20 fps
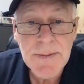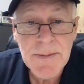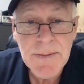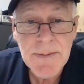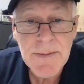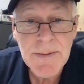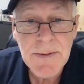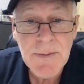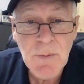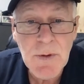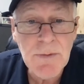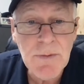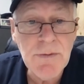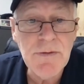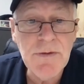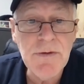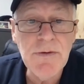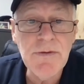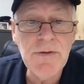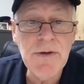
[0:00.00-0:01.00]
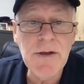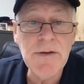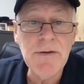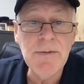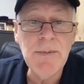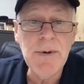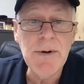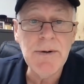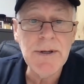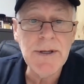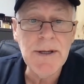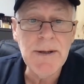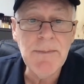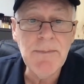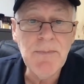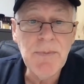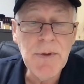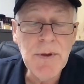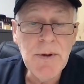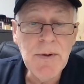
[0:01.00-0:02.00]
whether it's in South
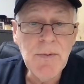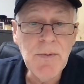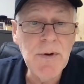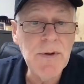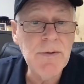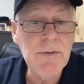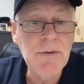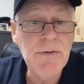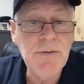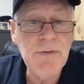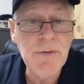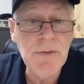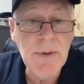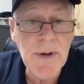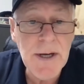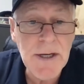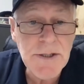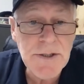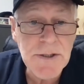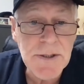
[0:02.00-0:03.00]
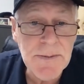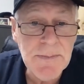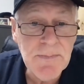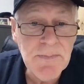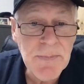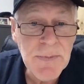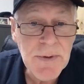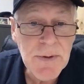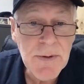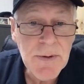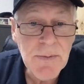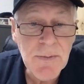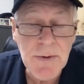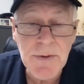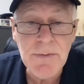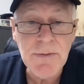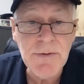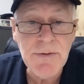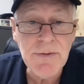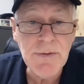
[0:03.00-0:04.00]
America, whether it's through Asia,
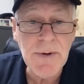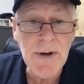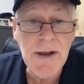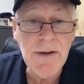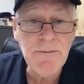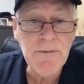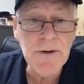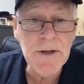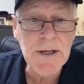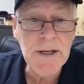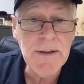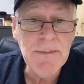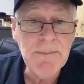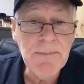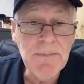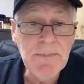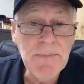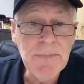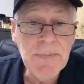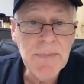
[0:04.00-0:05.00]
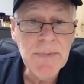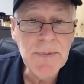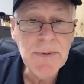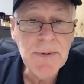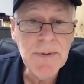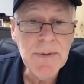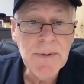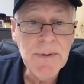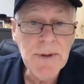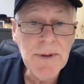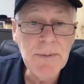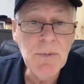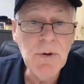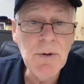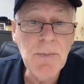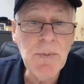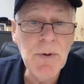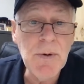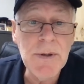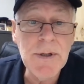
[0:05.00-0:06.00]
whether it's through Africa, and
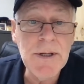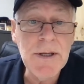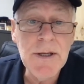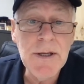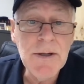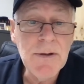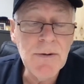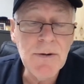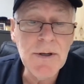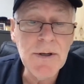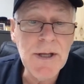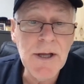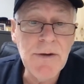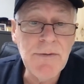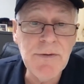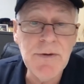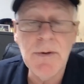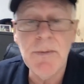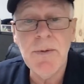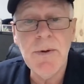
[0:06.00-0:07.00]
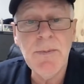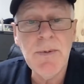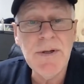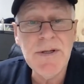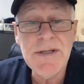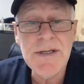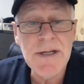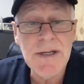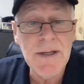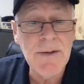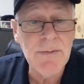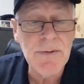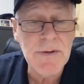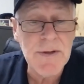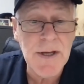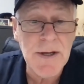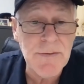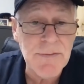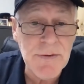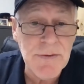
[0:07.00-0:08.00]
more importantly, look at countries. We've been dealing with
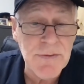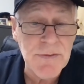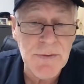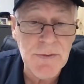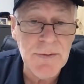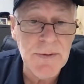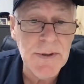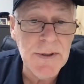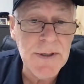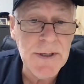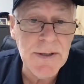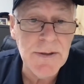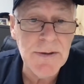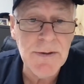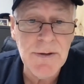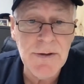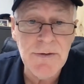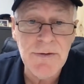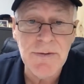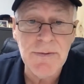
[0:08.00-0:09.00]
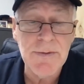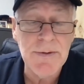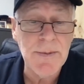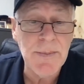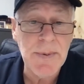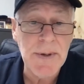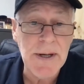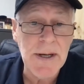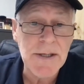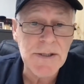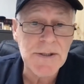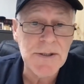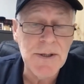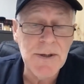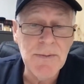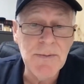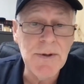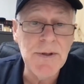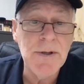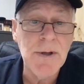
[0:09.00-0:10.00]
countries through Indonesia in the past.
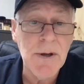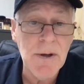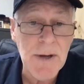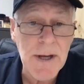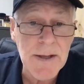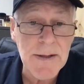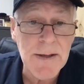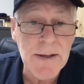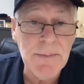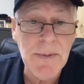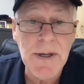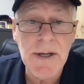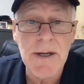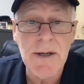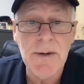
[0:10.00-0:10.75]
We know how that market